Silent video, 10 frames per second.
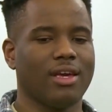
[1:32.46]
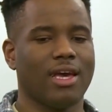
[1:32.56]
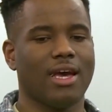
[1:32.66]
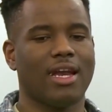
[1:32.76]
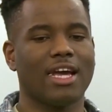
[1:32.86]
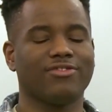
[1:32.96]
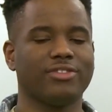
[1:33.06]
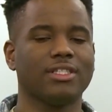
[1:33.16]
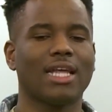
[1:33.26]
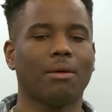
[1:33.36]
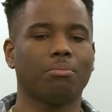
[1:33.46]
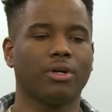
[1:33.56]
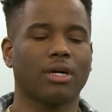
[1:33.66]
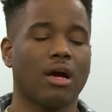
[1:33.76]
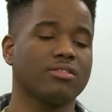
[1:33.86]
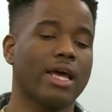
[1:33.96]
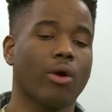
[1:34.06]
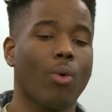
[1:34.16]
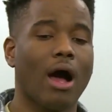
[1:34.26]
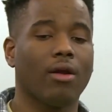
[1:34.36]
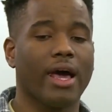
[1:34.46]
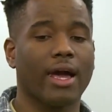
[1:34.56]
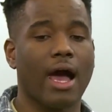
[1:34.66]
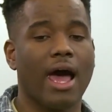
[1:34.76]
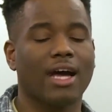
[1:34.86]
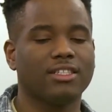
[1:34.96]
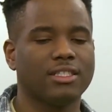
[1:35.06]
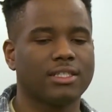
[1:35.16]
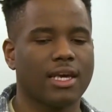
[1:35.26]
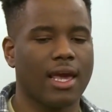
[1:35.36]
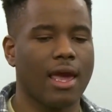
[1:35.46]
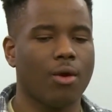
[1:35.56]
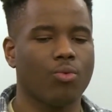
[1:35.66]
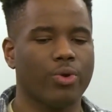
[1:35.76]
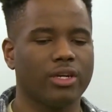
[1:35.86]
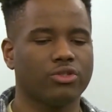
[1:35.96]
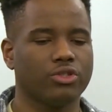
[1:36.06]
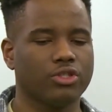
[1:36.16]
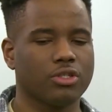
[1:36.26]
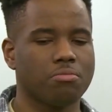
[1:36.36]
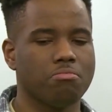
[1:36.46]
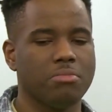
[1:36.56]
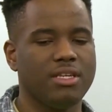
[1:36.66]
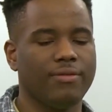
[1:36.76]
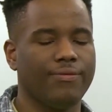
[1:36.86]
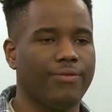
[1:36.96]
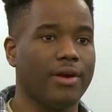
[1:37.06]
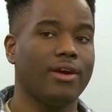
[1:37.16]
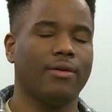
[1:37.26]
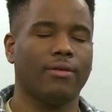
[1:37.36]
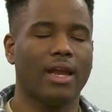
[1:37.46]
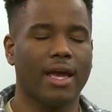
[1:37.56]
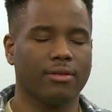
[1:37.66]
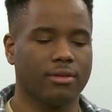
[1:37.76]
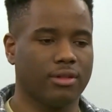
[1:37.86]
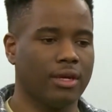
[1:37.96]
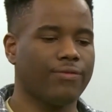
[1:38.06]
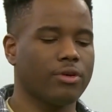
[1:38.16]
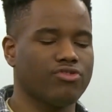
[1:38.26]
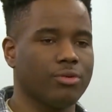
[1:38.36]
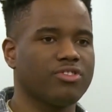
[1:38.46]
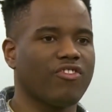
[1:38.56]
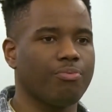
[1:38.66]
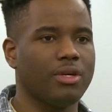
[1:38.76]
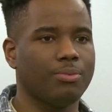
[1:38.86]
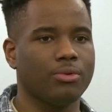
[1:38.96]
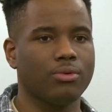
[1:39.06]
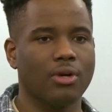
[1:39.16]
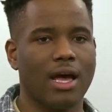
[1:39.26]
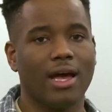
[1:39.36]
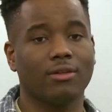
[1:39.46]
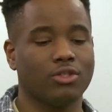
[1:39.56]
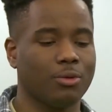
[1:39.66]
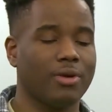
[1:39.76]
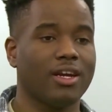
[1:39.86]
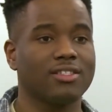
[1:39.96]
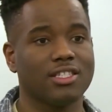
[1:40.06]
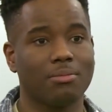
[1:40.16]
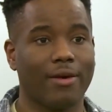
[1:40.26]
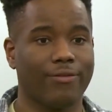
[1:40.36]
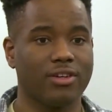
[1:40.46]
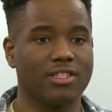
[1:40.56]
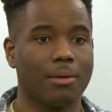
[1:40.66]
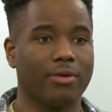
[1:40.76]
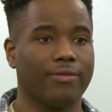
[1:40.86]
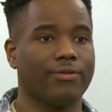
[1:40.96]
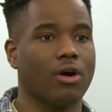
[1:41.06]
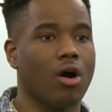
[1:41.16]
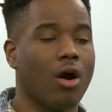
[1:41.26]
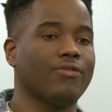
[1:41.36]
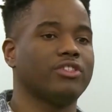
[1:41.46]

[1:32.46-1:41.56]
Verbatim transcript: And like reading that book, I was like, wow, like I actually can't wait to just meet very like different groups of people. And to be honest, this is my first time in front of a